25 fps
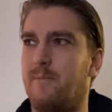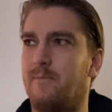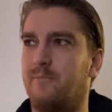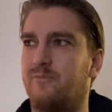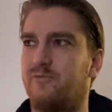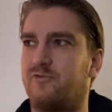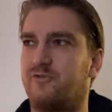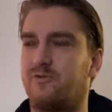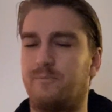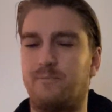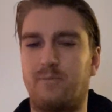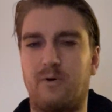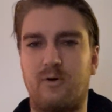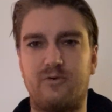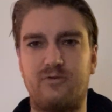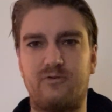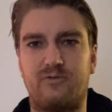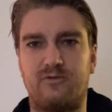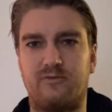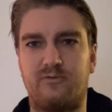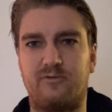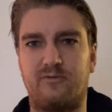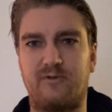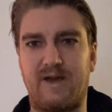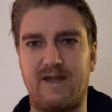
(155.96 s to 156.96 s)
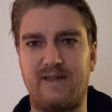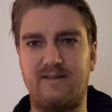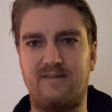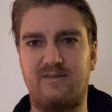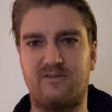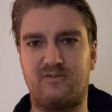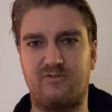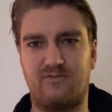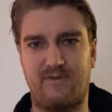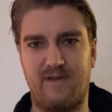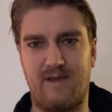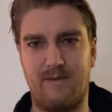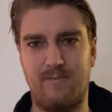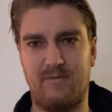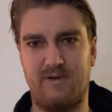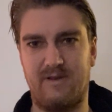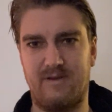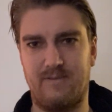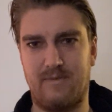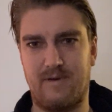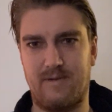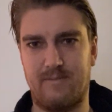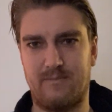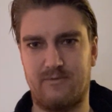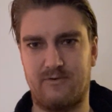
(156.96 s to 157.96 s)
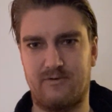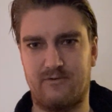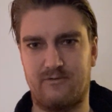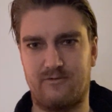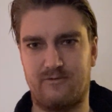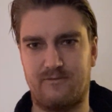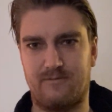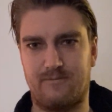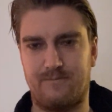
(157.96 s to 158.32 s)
supposed to fight his family members